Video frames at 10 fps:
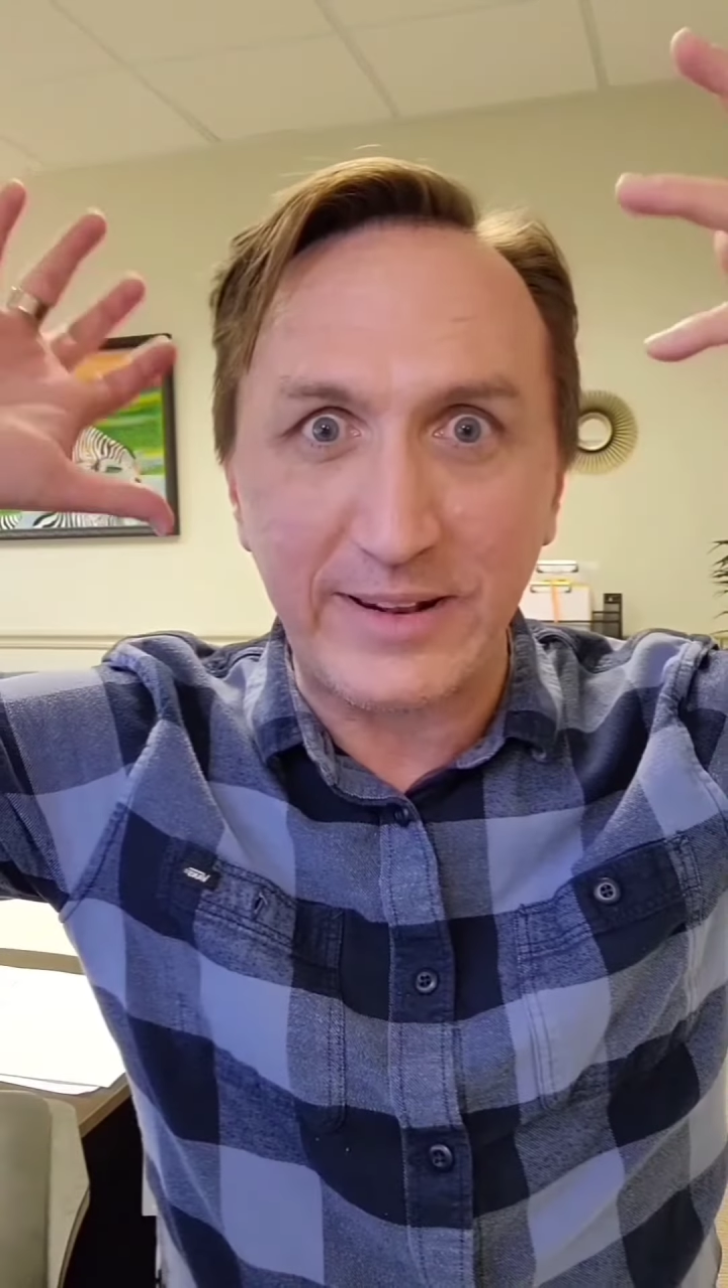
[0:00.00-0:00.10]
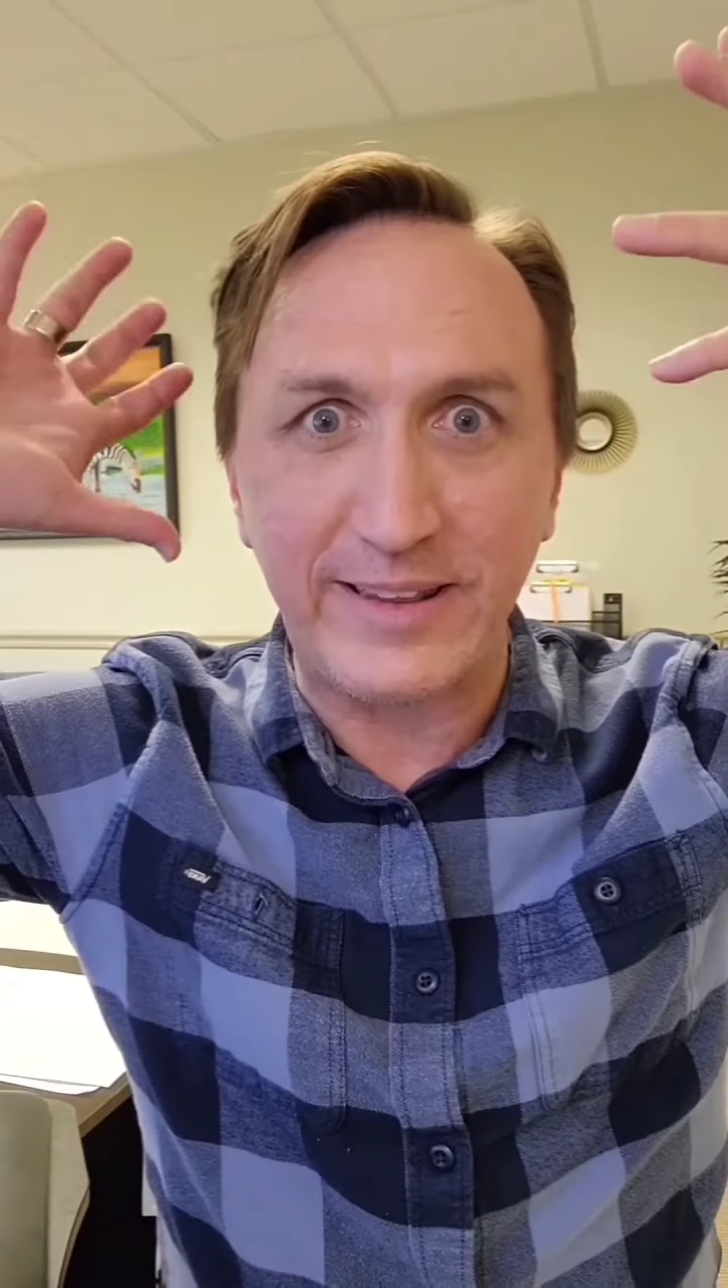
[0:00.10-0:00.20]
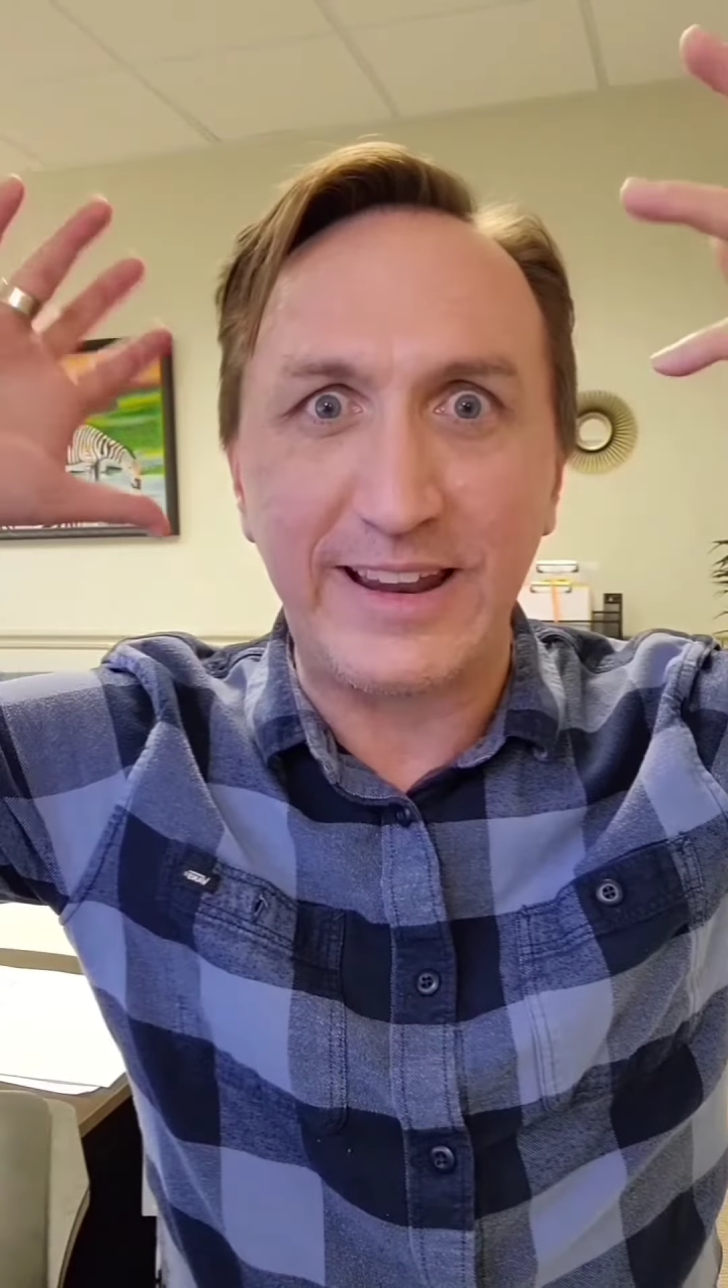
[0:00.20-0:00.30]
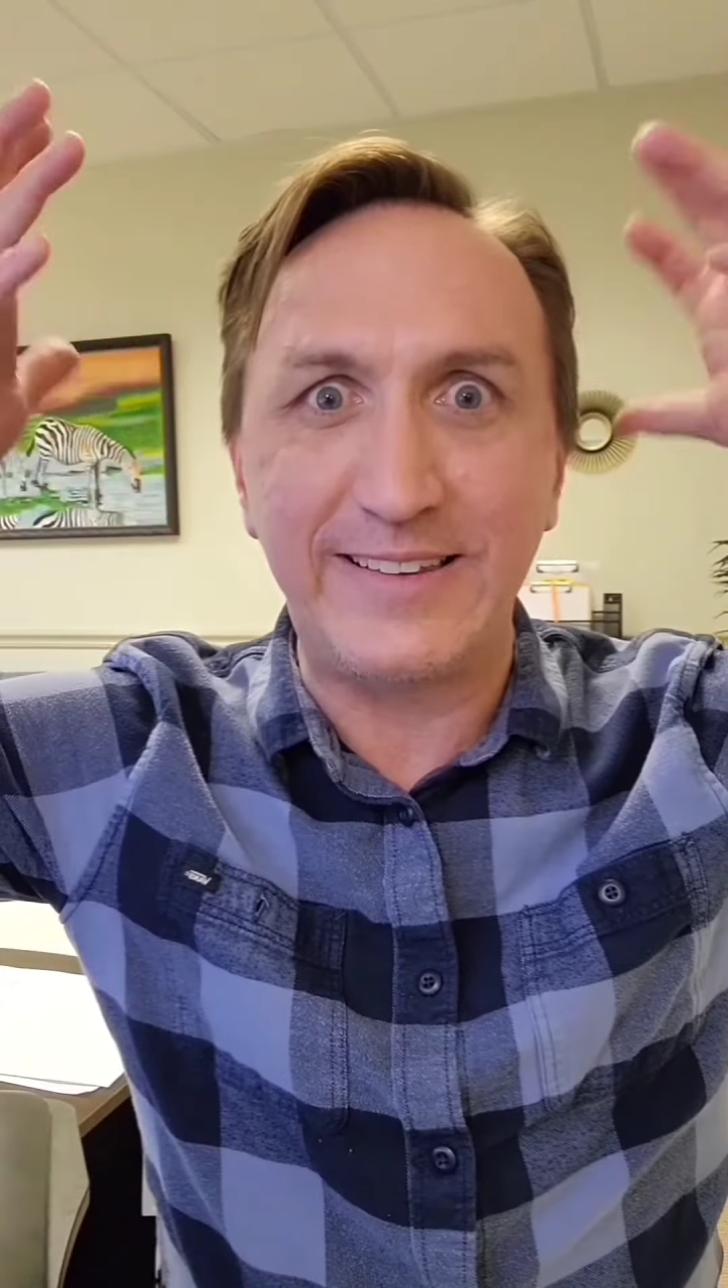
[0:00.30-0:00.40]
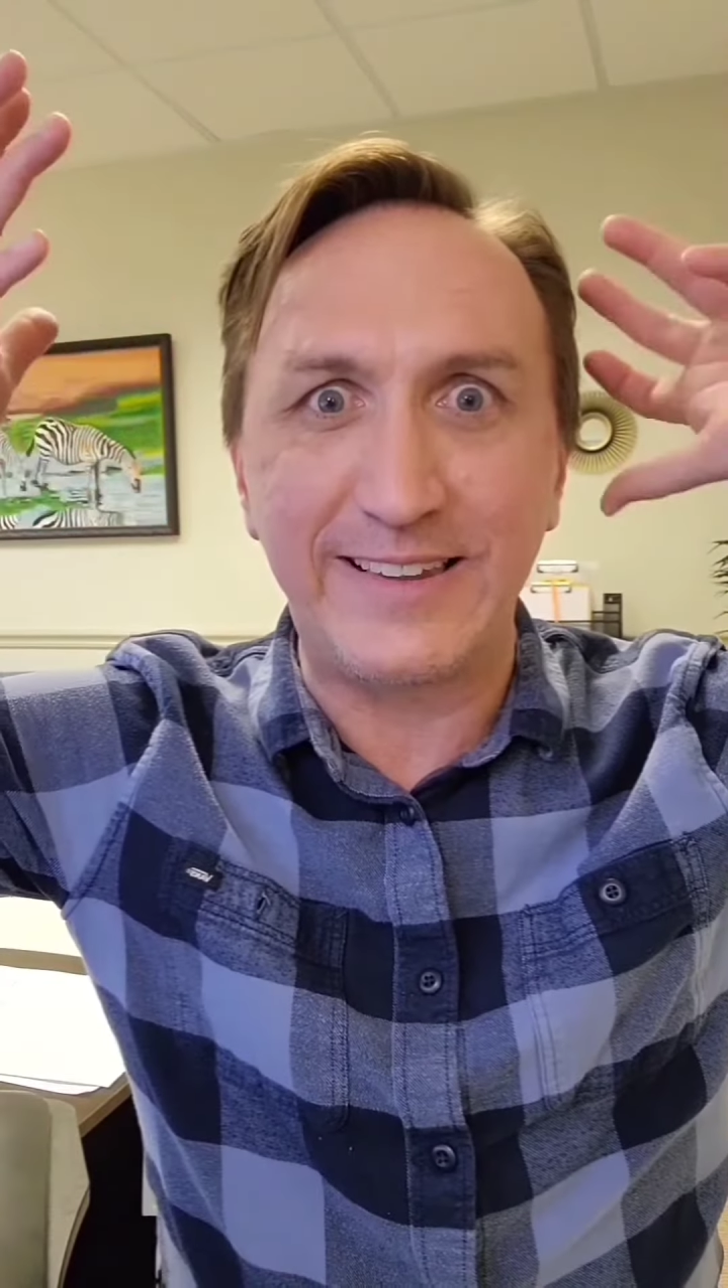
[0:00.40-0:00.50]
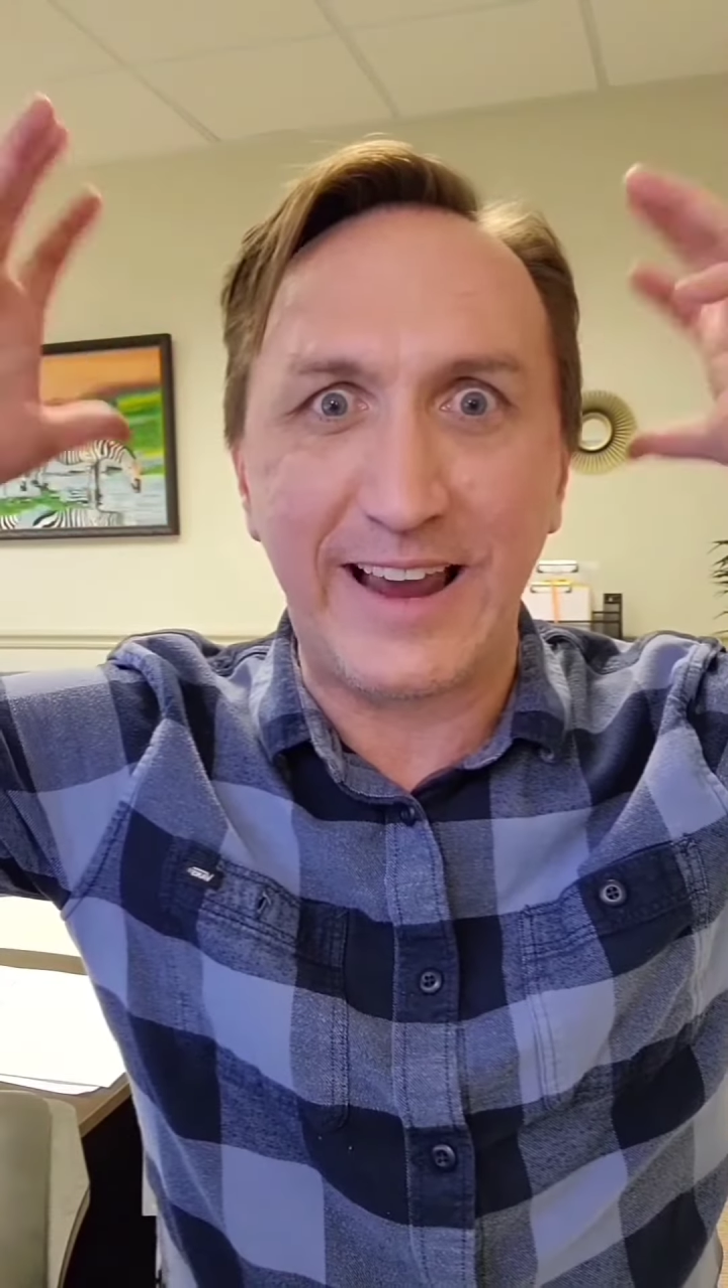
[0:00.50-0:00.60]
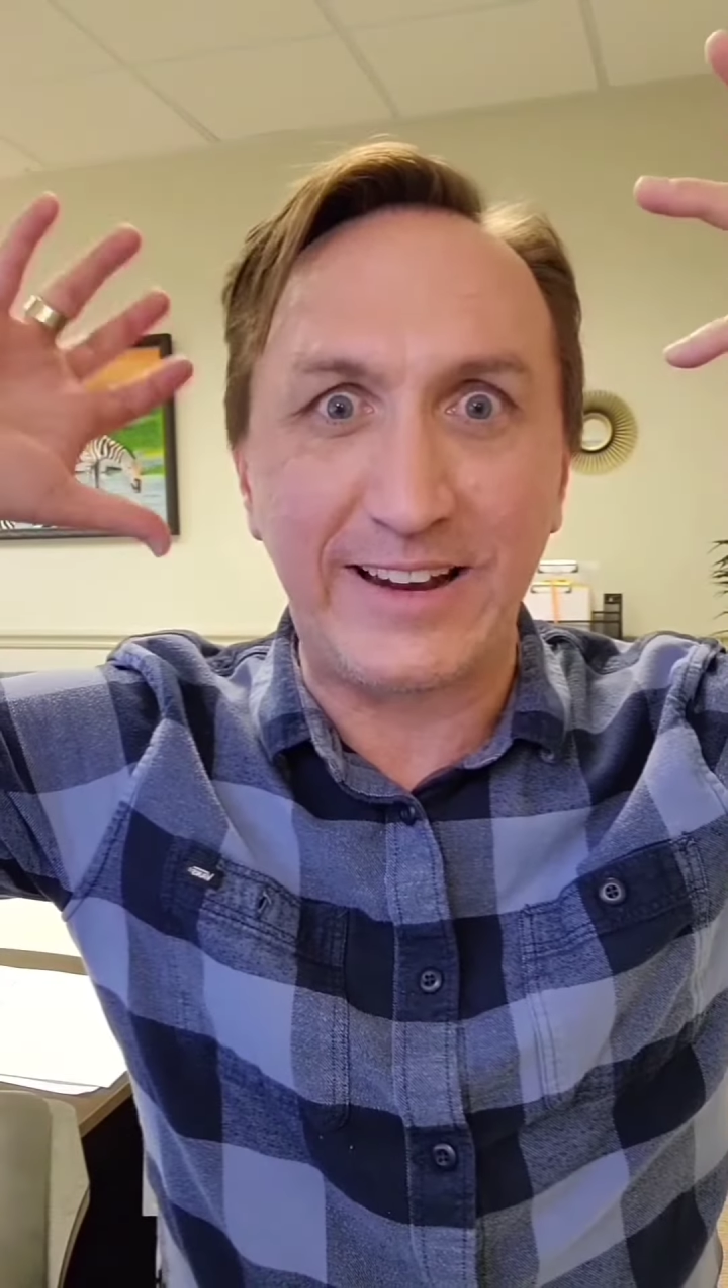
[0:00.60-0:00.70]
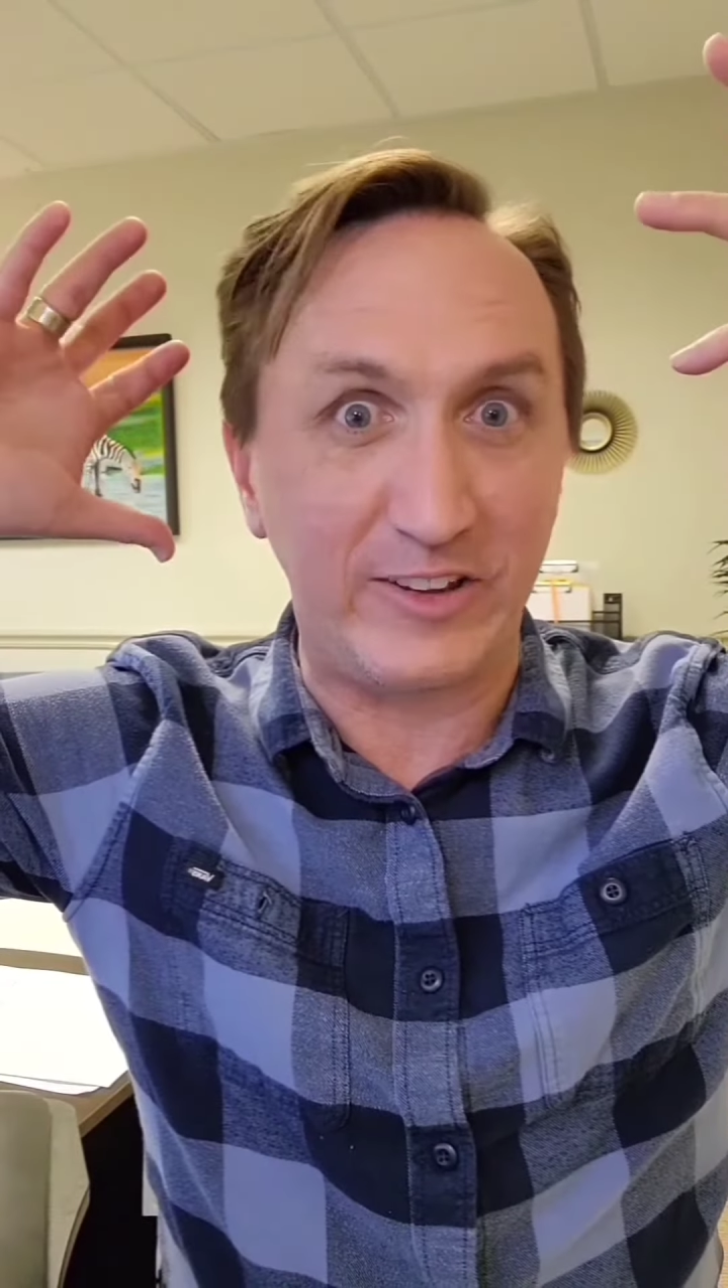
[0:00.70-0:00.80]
that anxiety